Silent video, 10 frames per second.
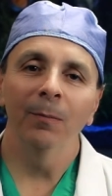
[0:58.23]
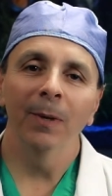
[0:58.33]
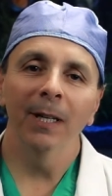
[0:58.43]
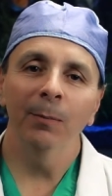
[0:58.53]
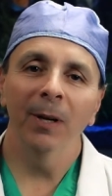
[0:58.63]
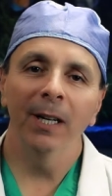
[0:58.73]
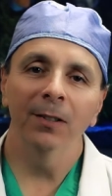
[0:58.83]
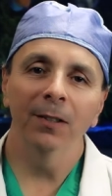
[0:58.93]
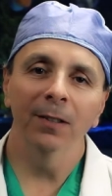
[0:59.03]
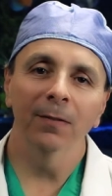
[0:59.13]
many
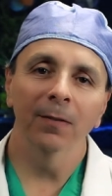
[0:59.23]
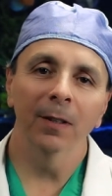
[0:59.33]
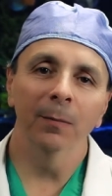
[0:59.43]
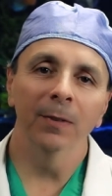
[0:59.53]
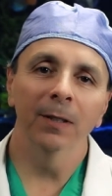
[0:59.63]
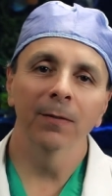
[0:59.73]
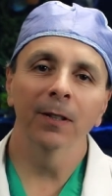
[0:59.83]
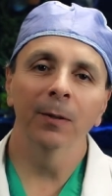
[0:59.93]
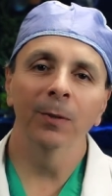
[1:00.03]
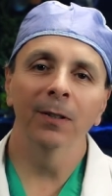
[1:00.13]
patients from
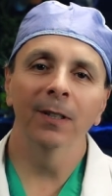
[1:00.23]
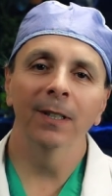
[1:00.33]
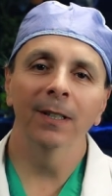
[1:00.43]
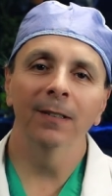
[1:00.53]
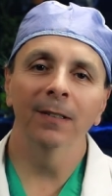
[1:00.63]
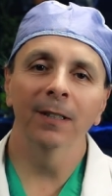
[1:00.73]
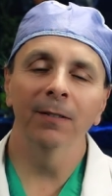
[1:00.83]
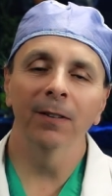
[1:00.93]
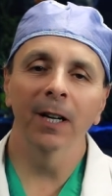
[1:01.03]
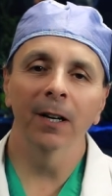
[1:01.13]
different communities and
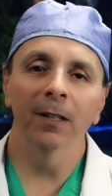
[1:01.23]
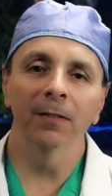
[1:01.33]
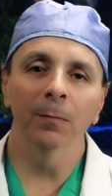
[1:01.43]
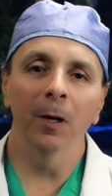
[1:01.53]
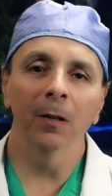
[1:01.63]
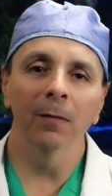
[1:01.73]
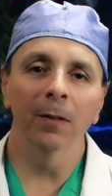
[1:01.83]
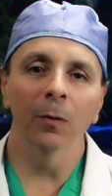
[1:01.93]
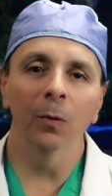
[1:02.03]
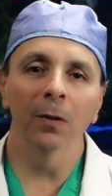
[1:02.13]
different areas from all over
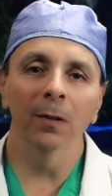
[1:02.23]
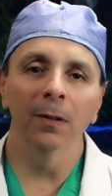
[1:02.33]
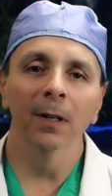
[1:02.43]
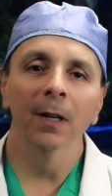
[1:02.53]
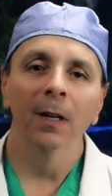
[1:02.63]
the world.